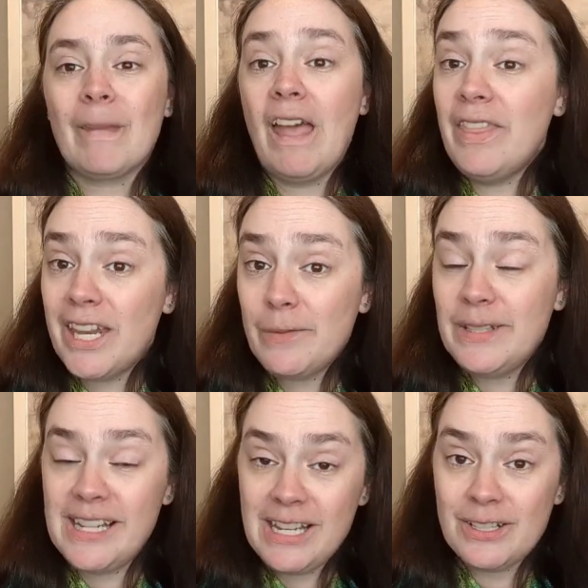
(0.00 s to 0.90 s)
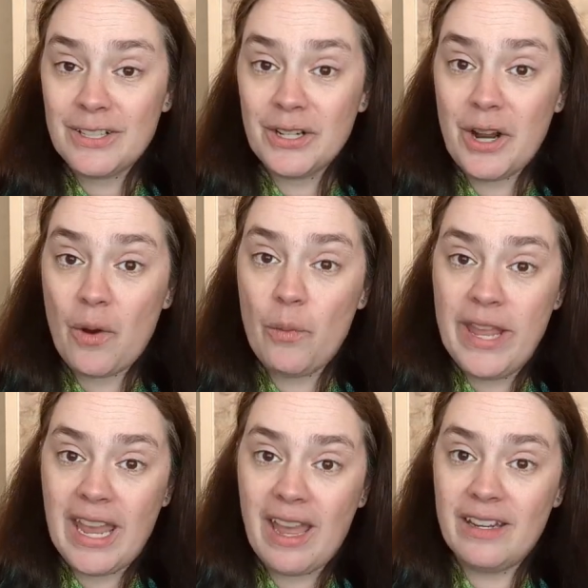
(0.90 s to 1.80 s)
And then it was Easter
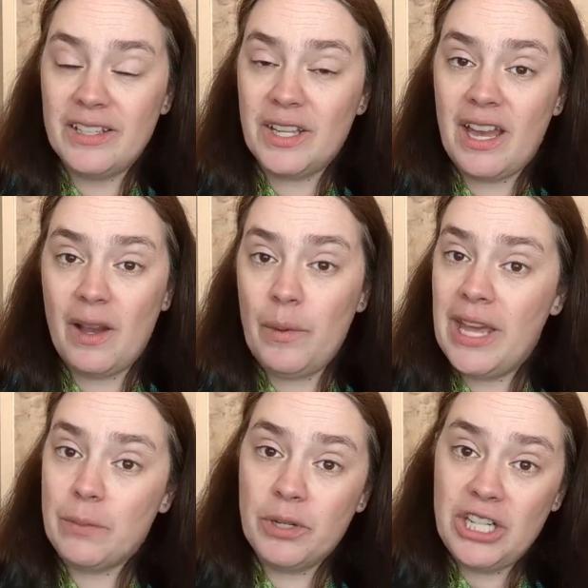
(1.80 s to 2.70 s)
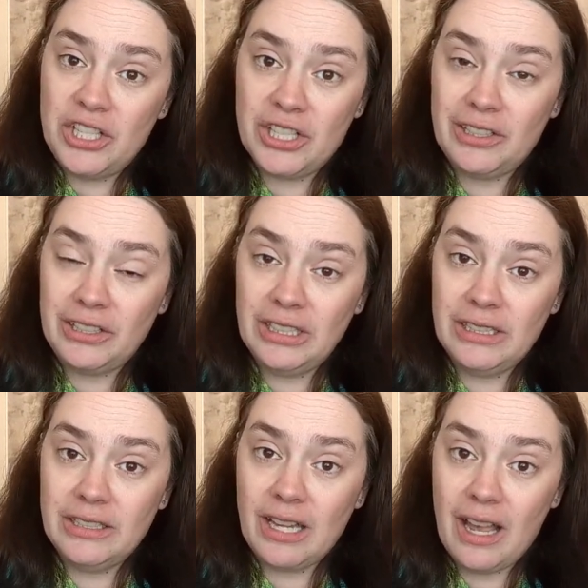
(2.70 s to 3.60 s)
weekend. We had a pretty chill
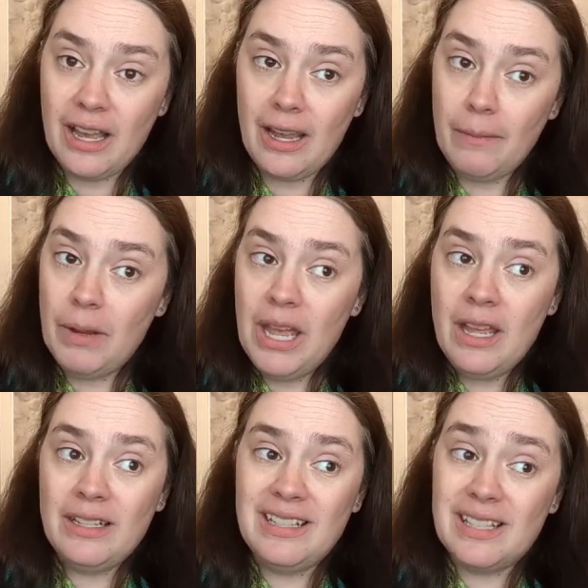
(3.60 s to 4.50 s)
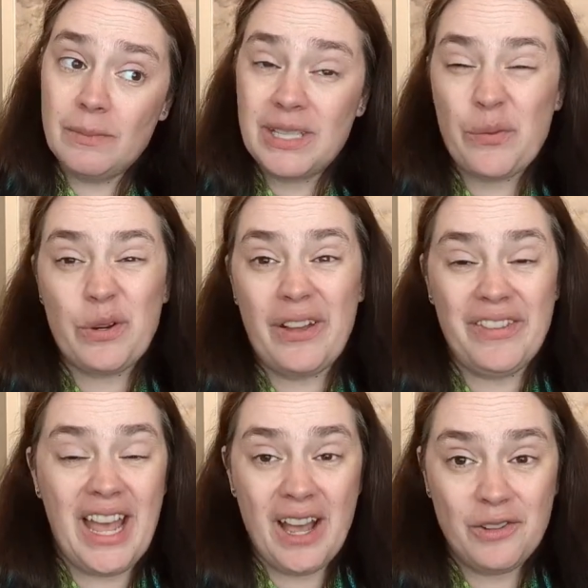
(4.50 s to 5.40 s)
time, did some stuff around
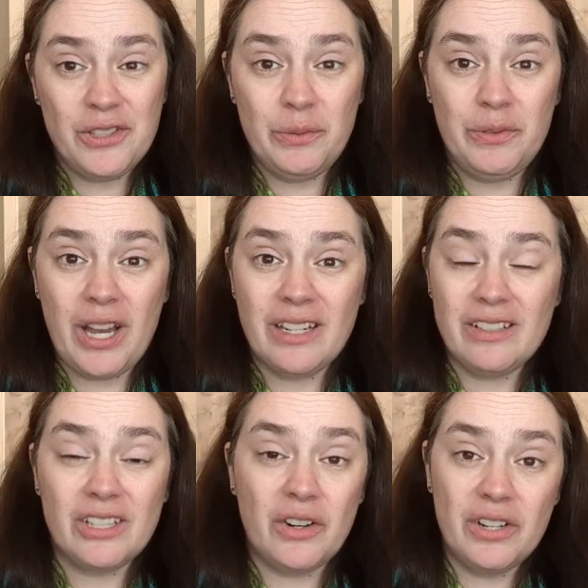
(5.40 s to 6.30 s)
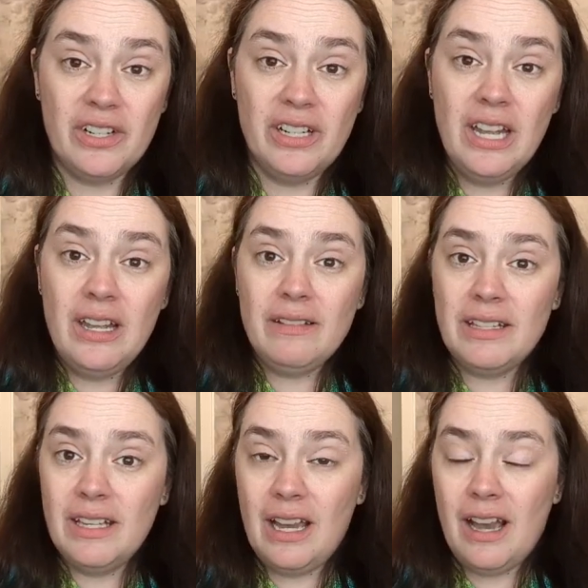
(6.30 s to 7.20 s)
the house. We've kind of started
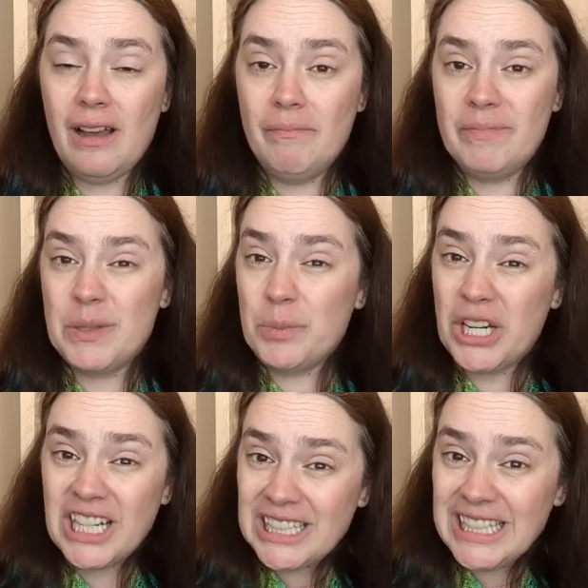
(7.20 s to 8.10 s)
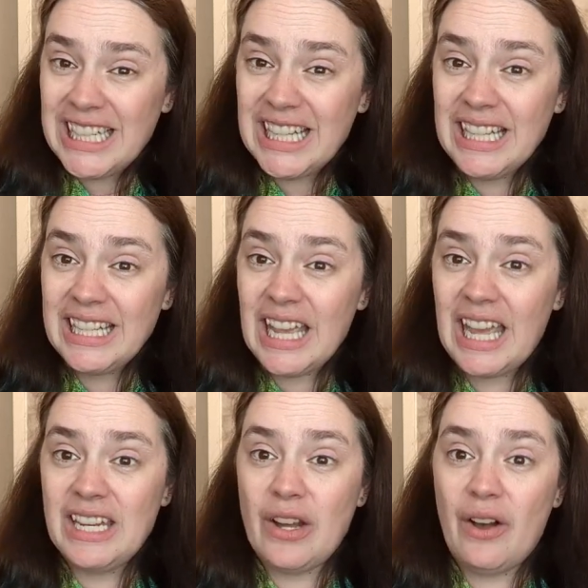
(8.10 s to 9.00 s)
spring cleaning
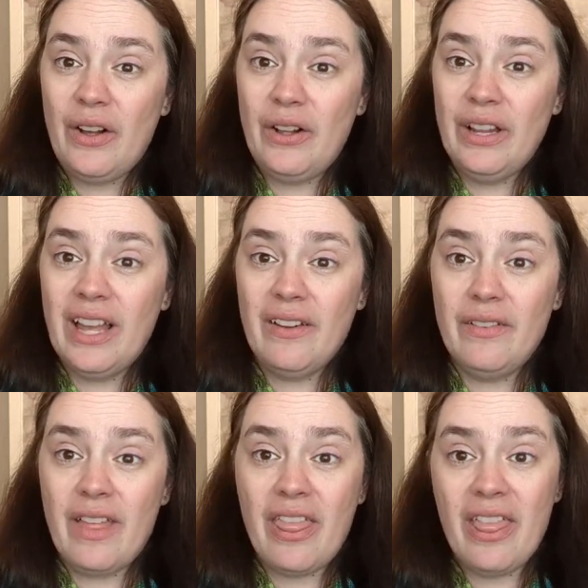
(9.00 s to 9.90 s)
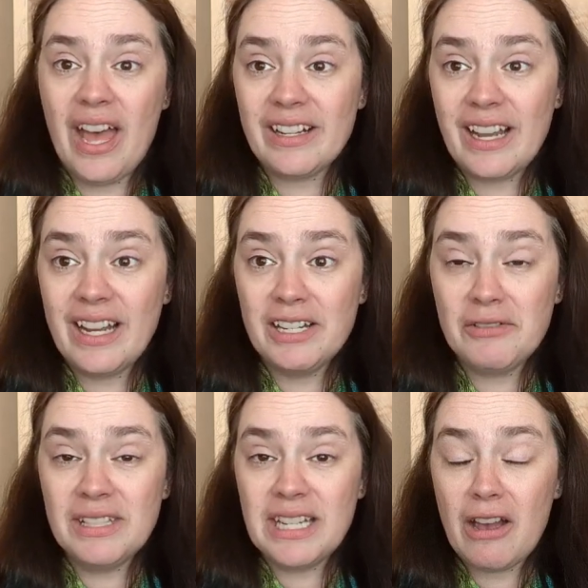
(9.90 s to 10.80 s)
and all of that kind of
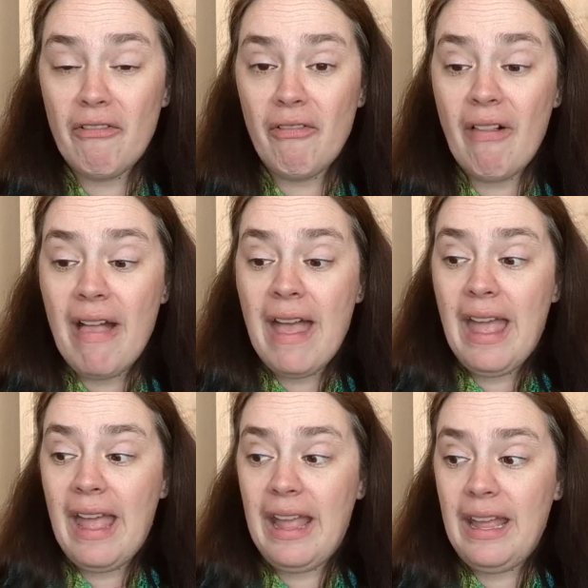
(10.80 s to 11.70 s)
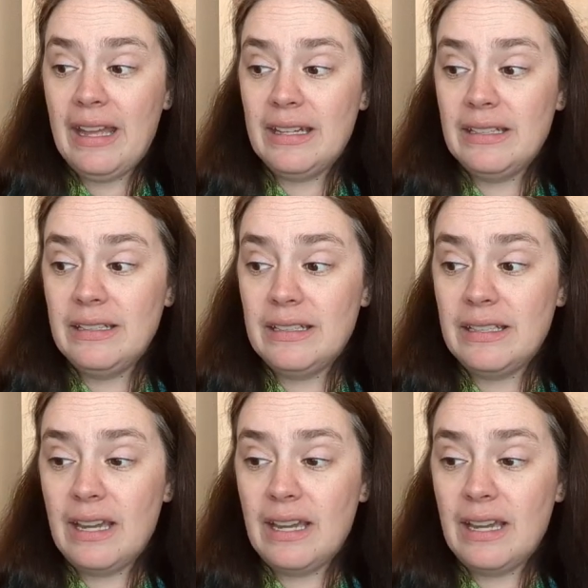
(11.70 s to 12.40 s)
stuff. And